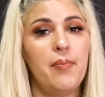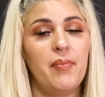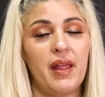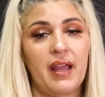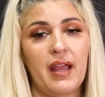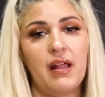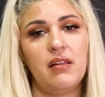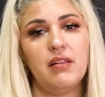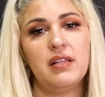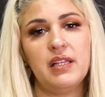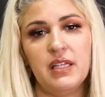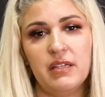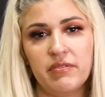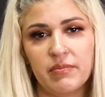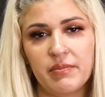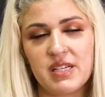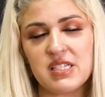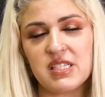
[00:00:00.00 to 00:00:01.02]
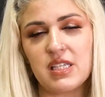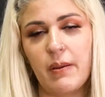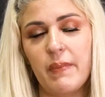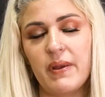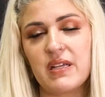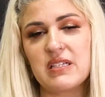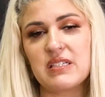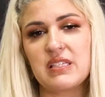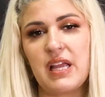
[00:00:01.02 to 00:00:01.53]
Like I'll leave and my
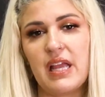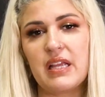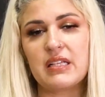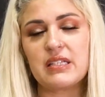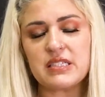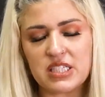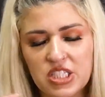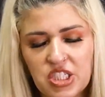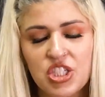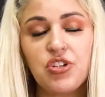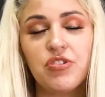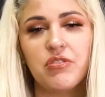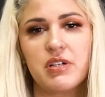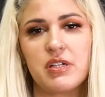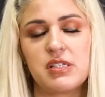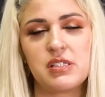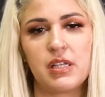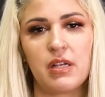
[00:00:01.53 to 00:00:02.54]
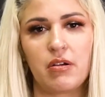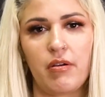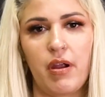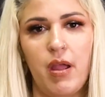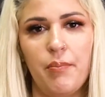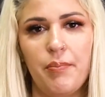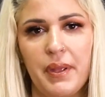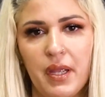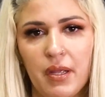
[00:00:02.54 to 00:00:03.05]
stomach is like seriously
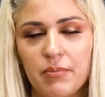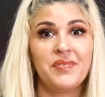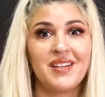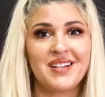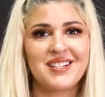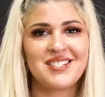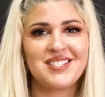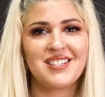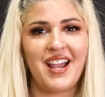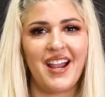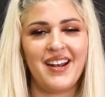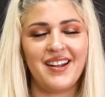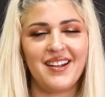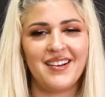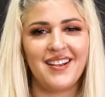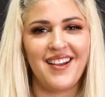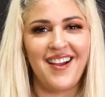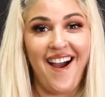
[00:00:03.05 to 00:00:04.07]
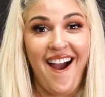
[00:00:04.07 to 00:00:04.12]
cramping. Excited.